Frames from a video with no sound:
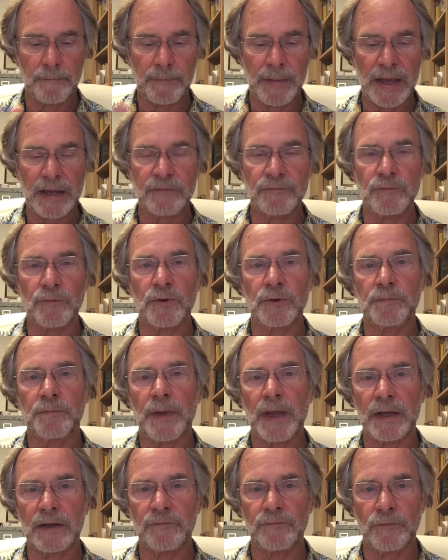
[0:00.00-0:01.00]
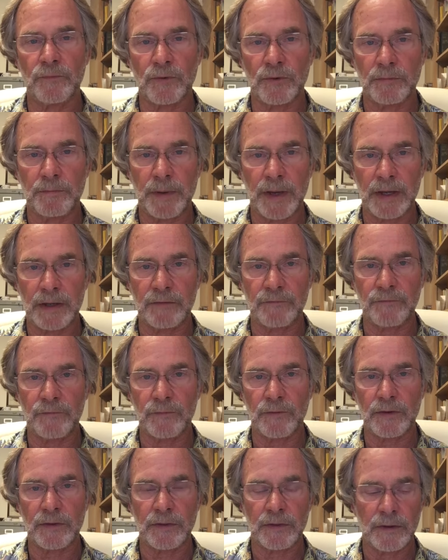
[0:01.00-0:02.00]
Back and forth, back and forth, back and
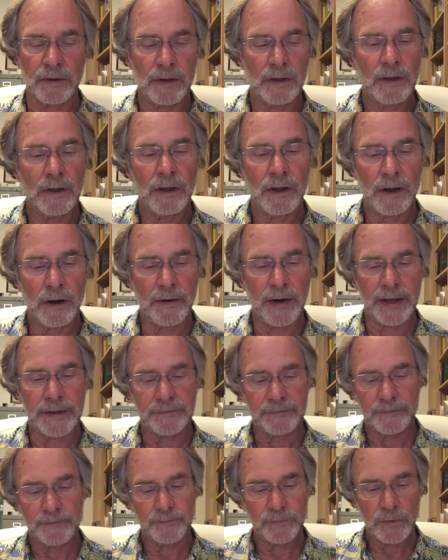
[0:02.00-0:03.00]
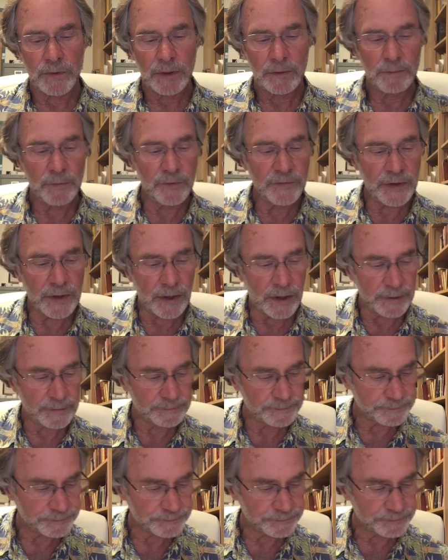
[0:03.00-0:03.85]
forth. All right, moving on.